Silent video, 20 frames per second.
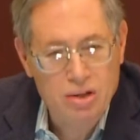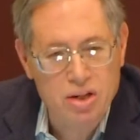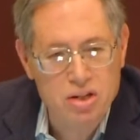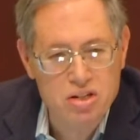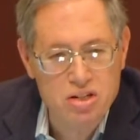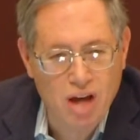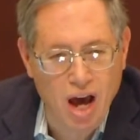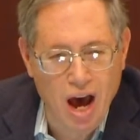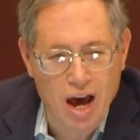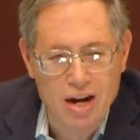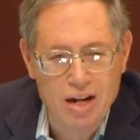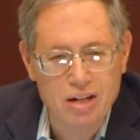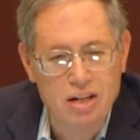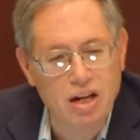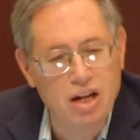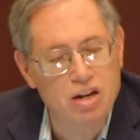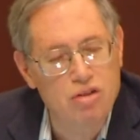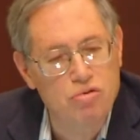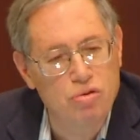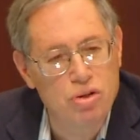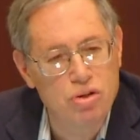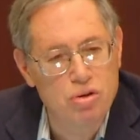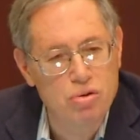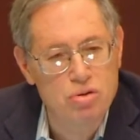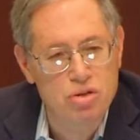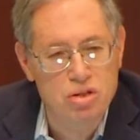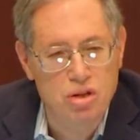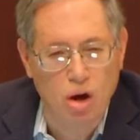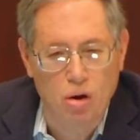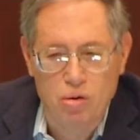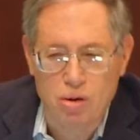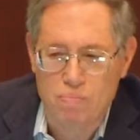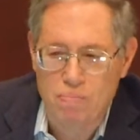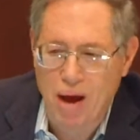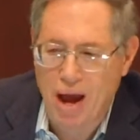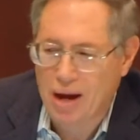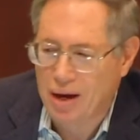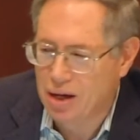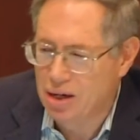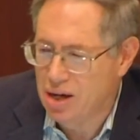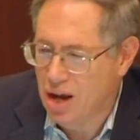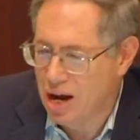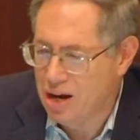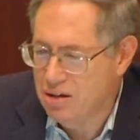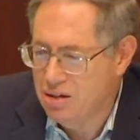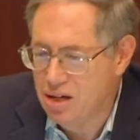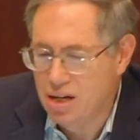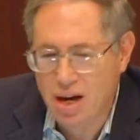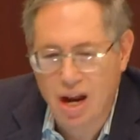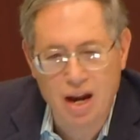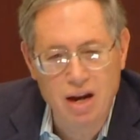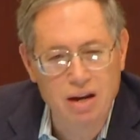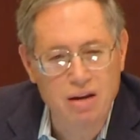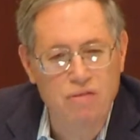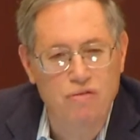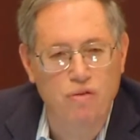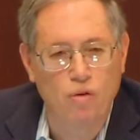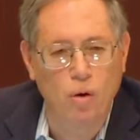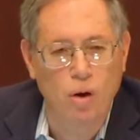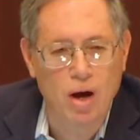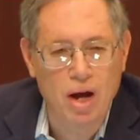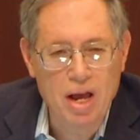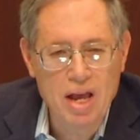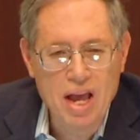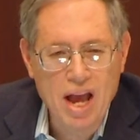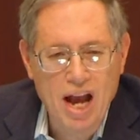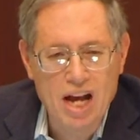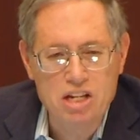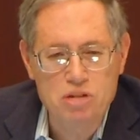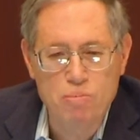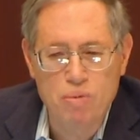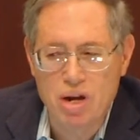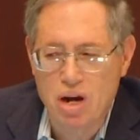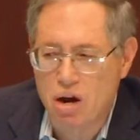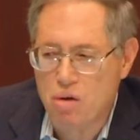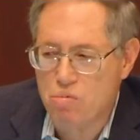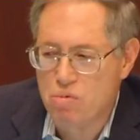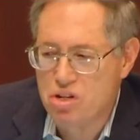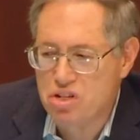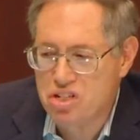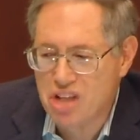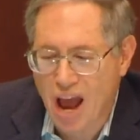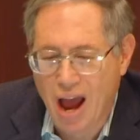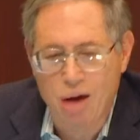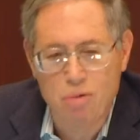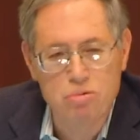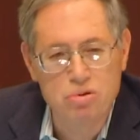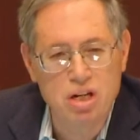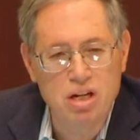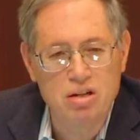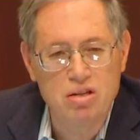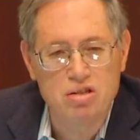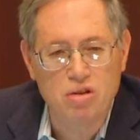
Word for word: decided to introduce NOTA back in nineteen eighty-four has been a resounding,